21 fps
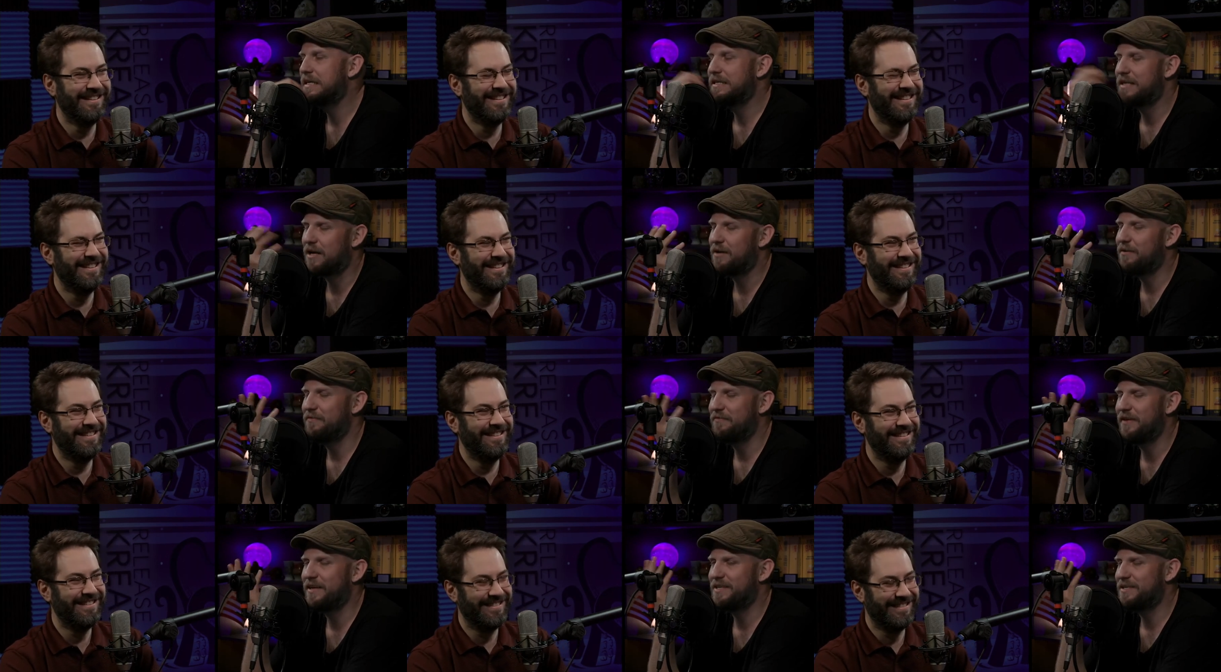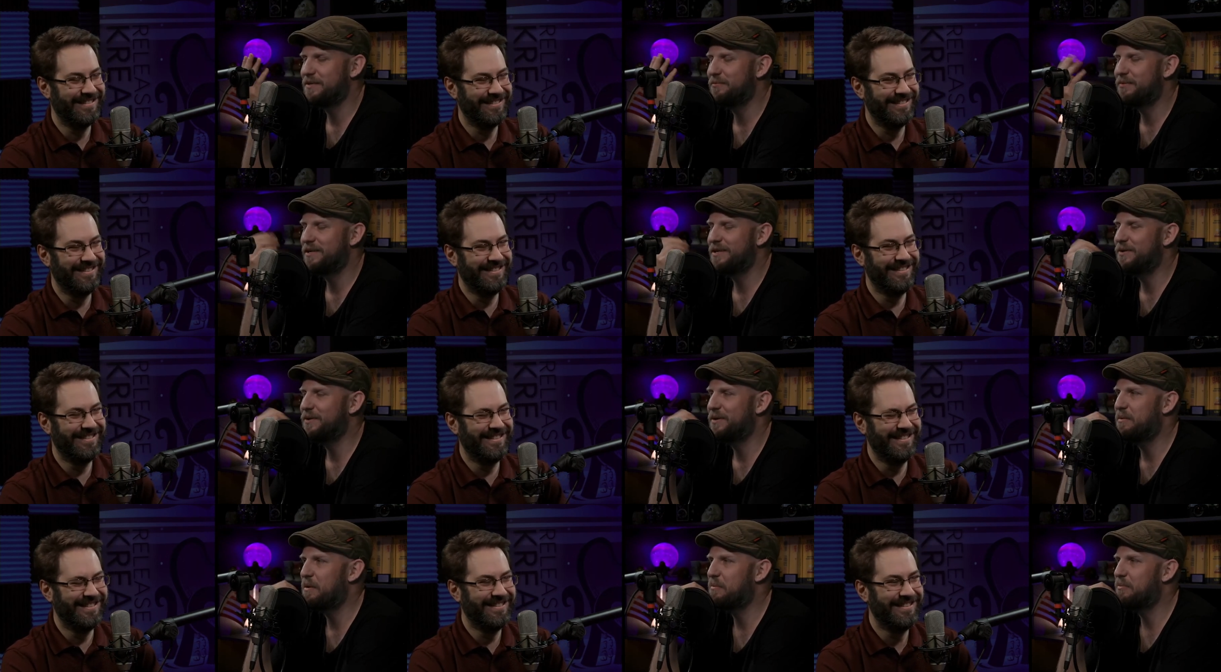Speaker 1: Not invented, but
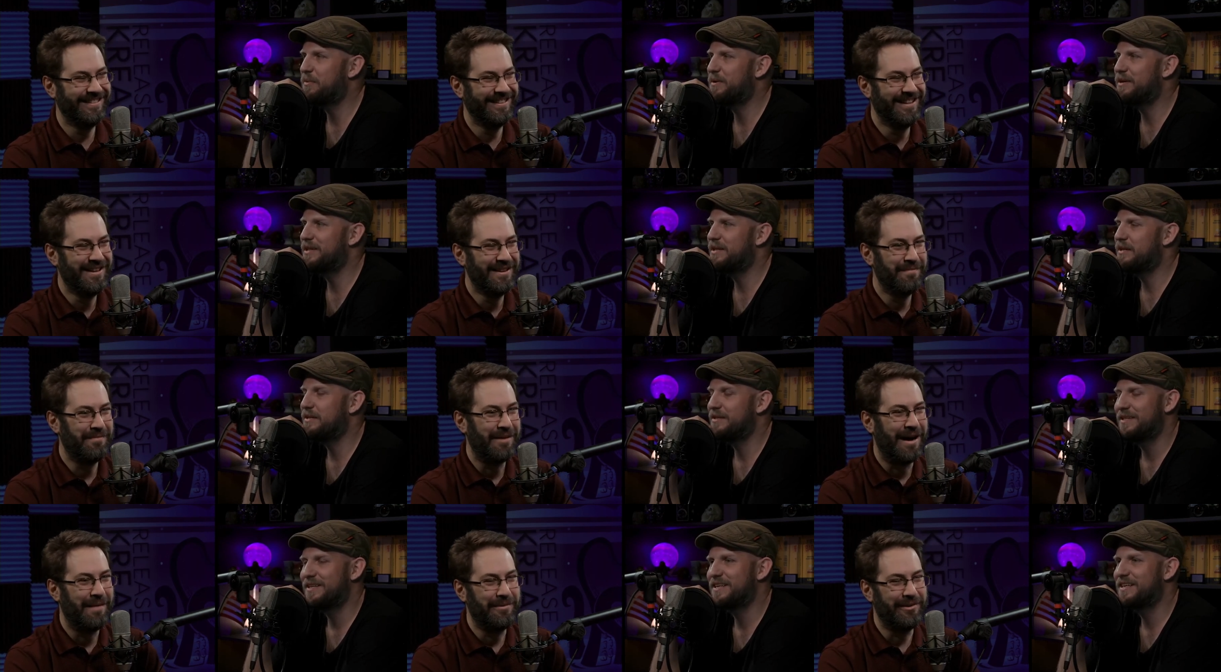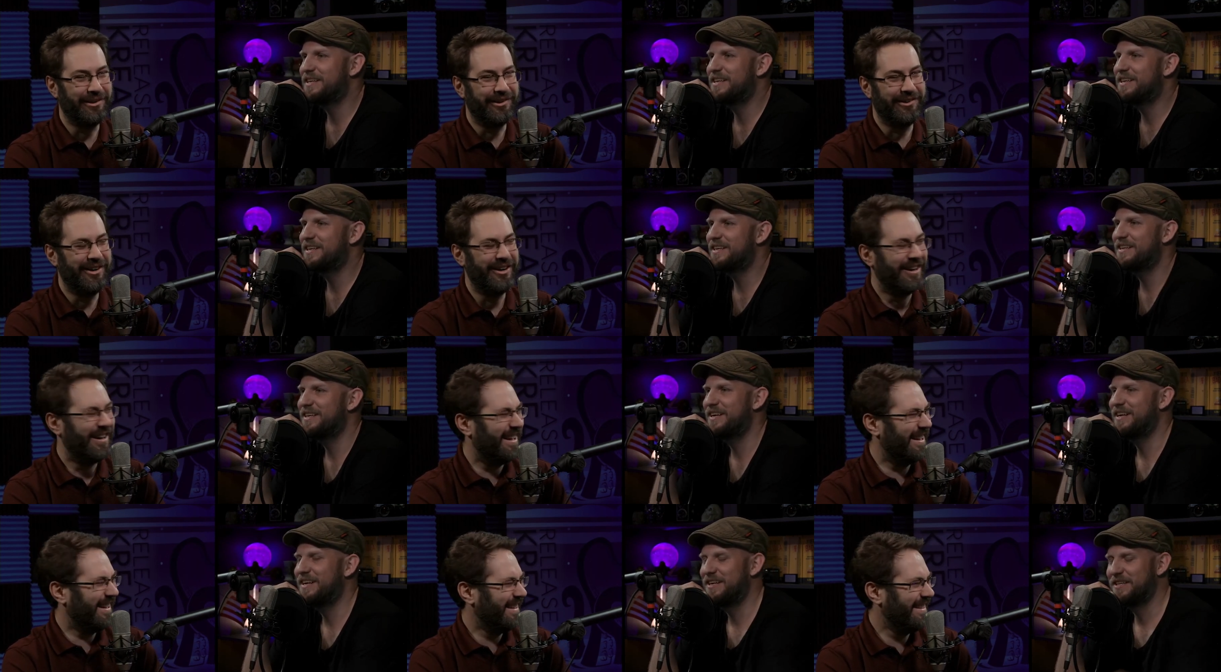you get my
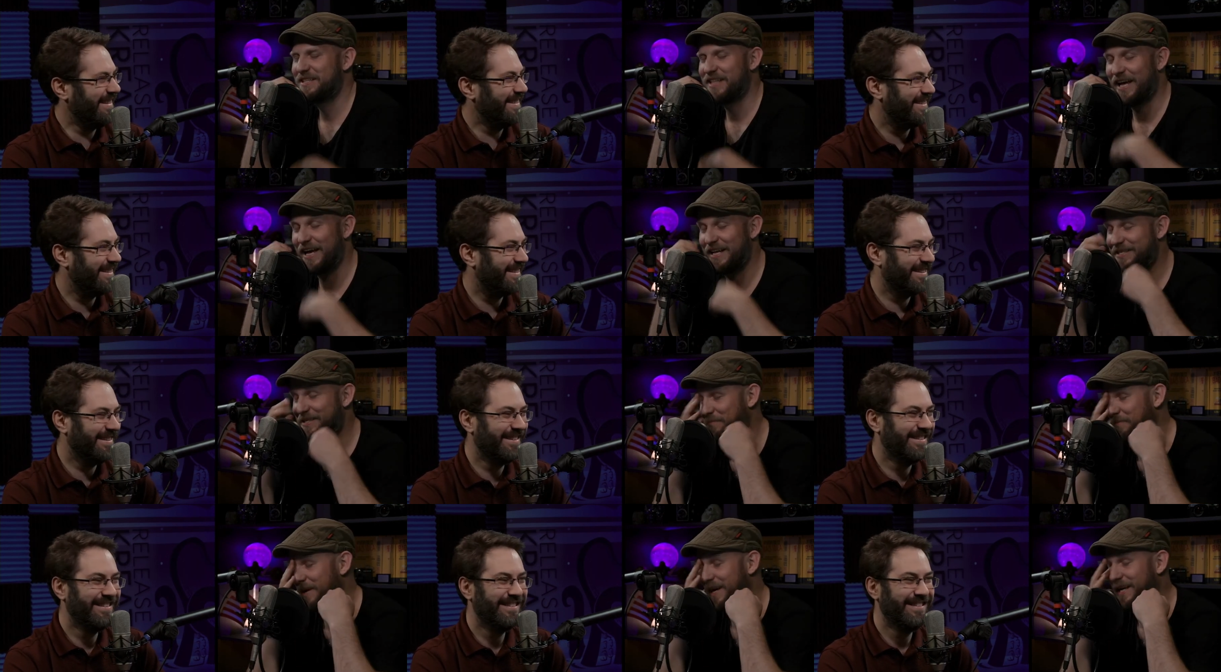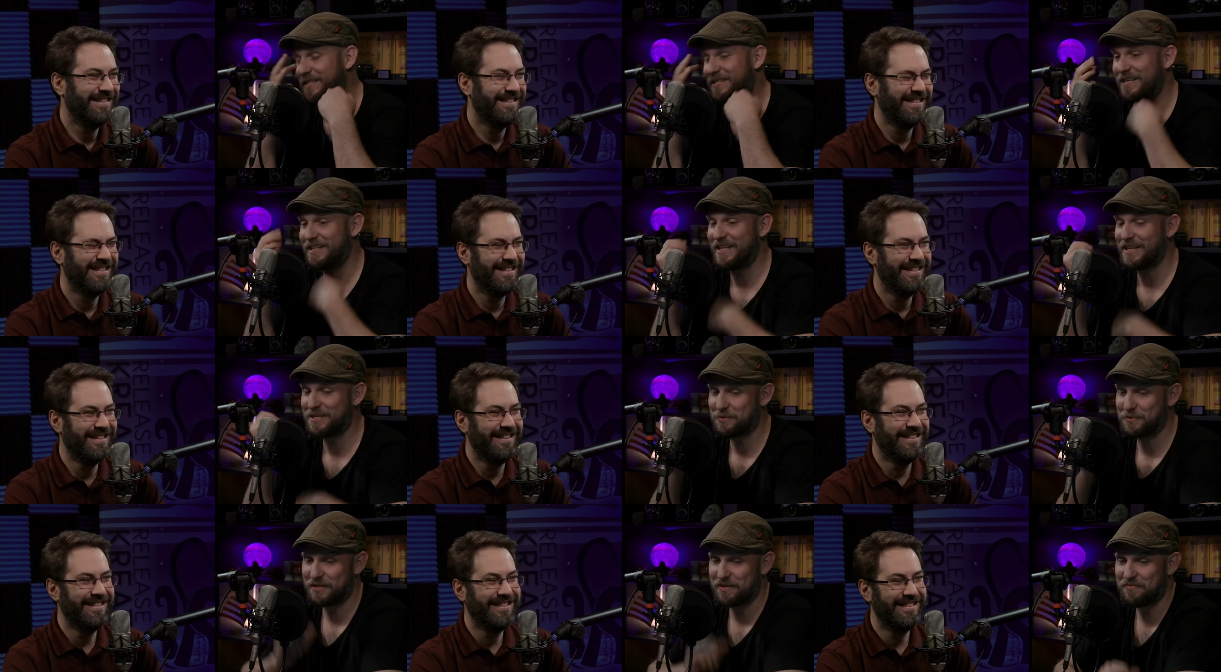popularized. That's amazing.
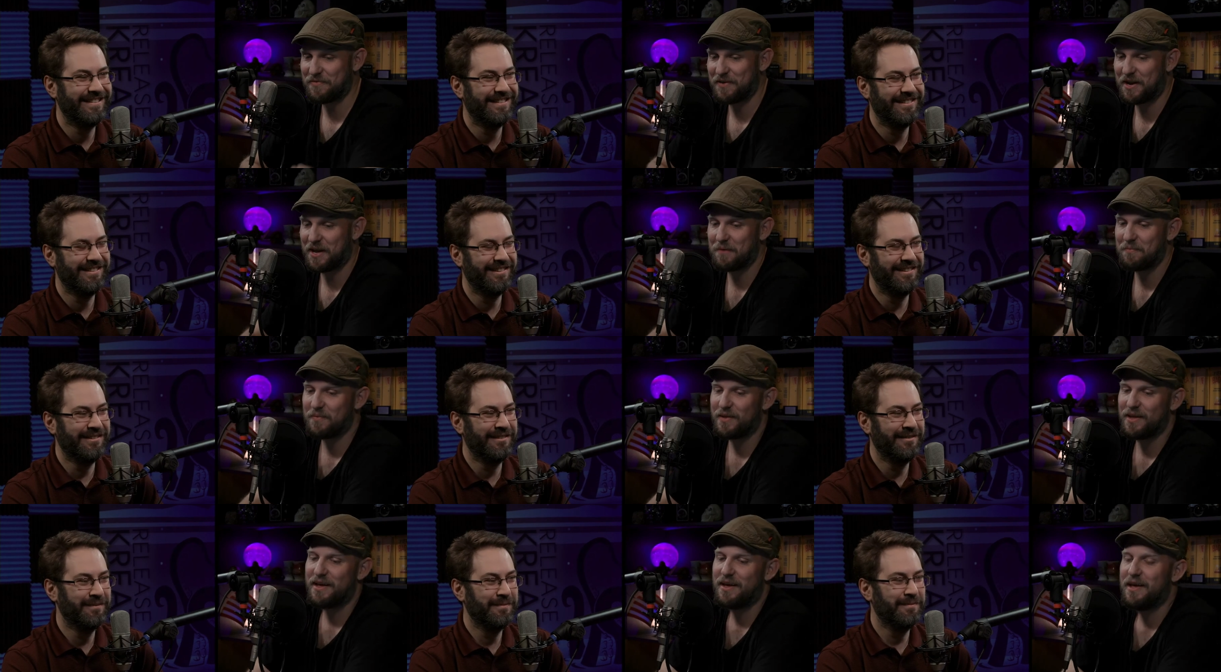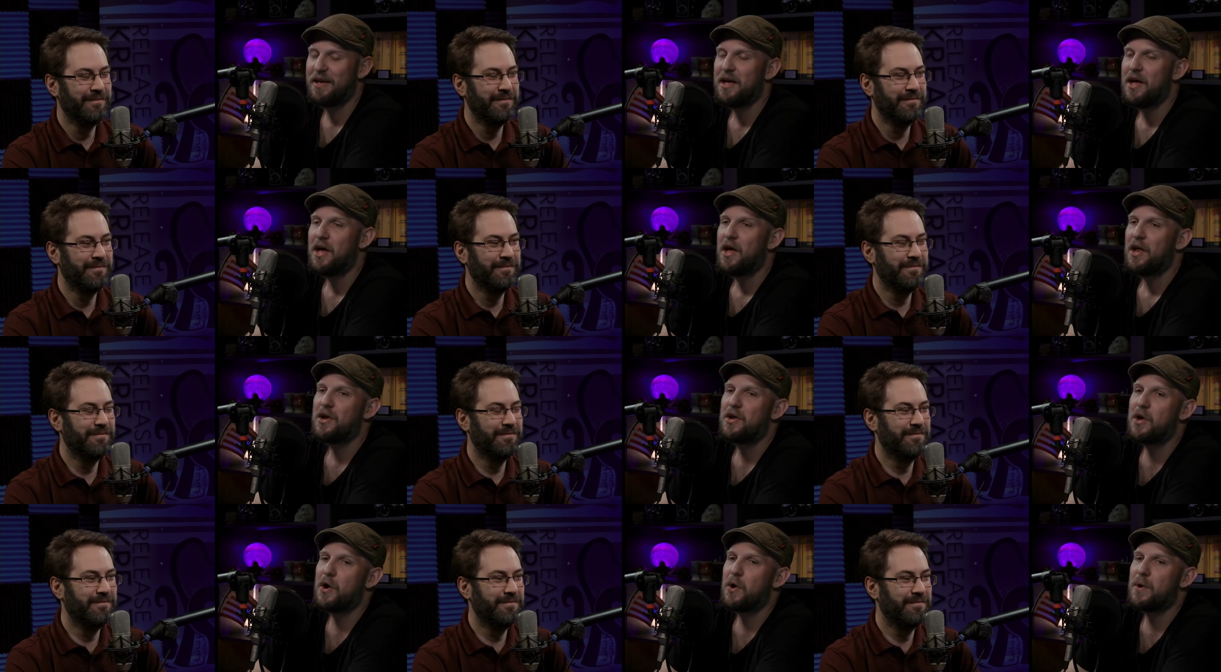That's really funny.
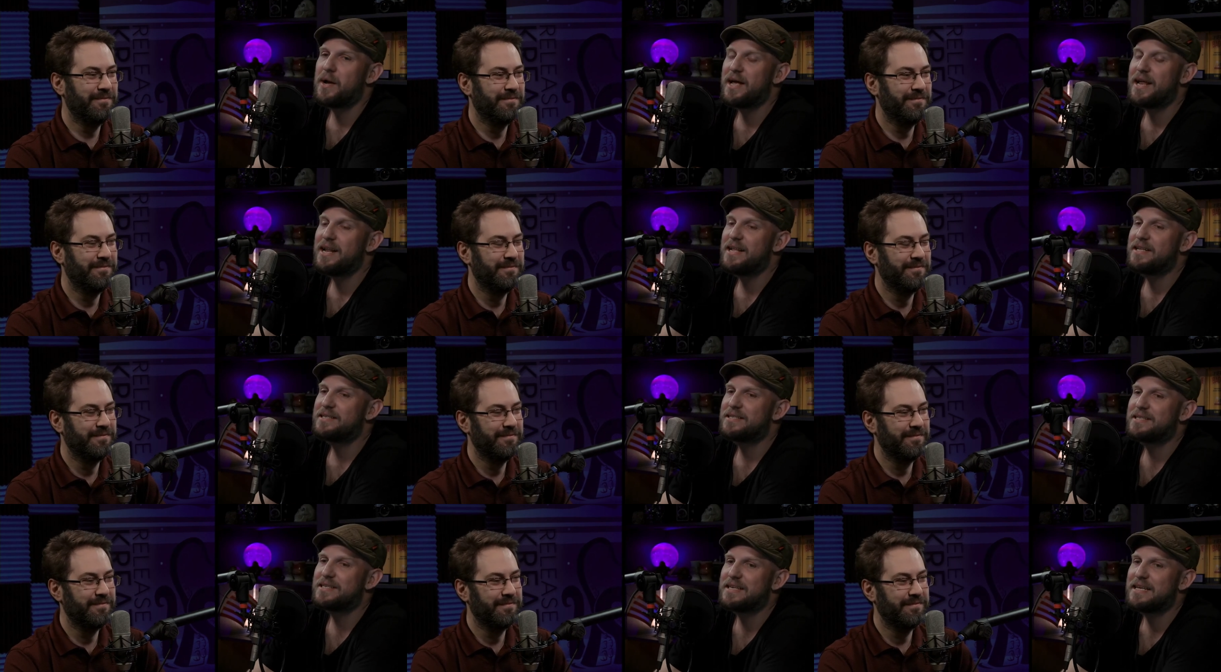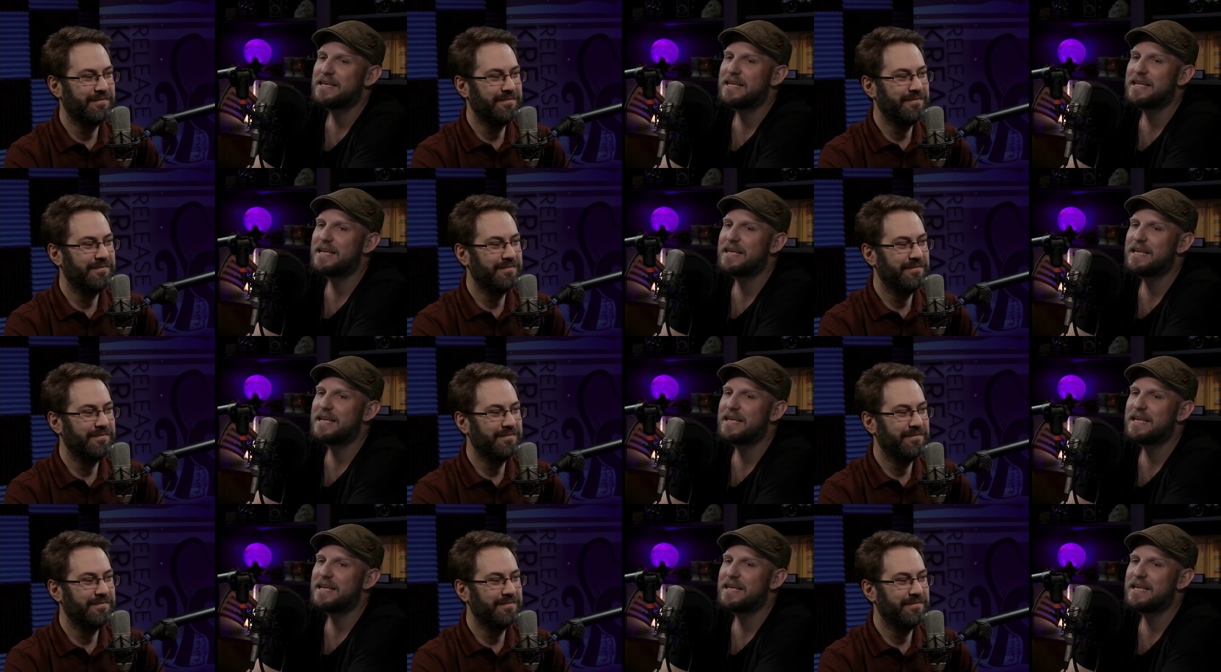No, and it's